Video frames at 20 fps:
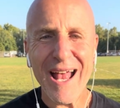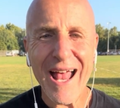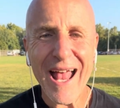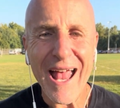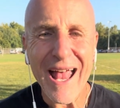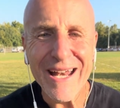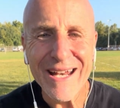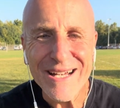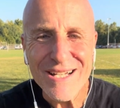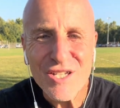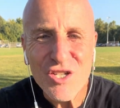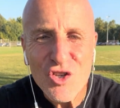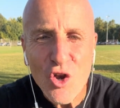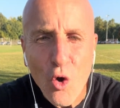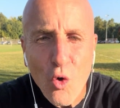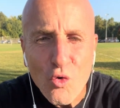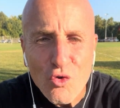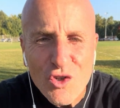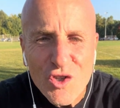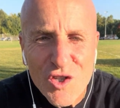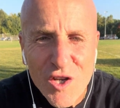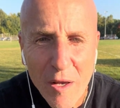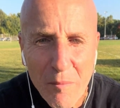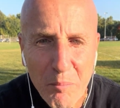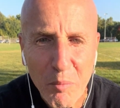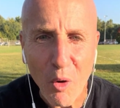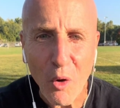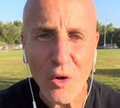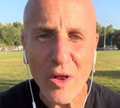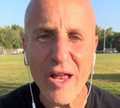And it's so
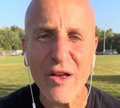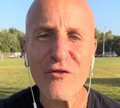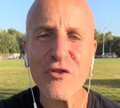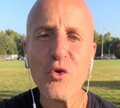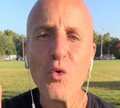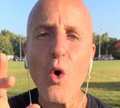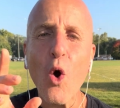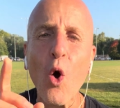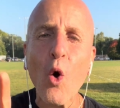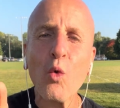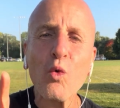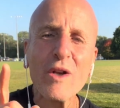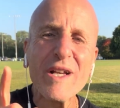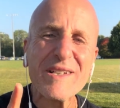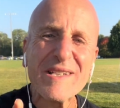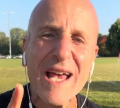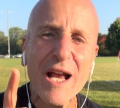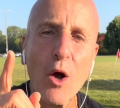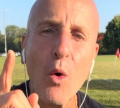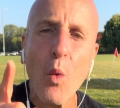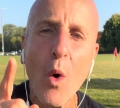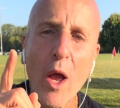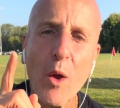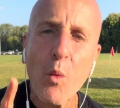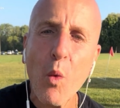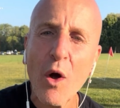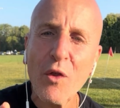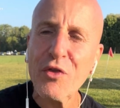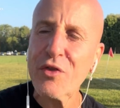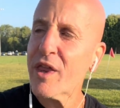simple. If you only take away
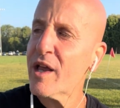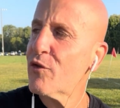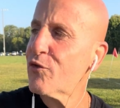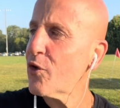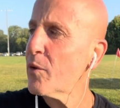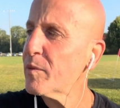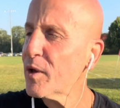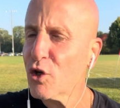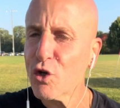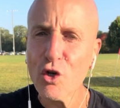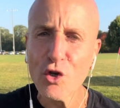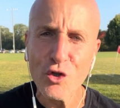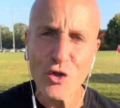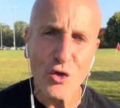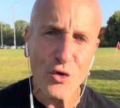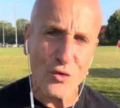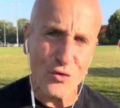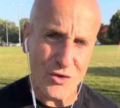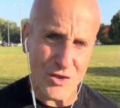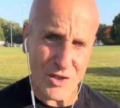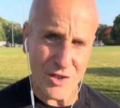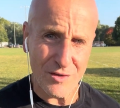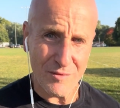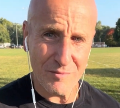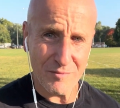one thing from the good news,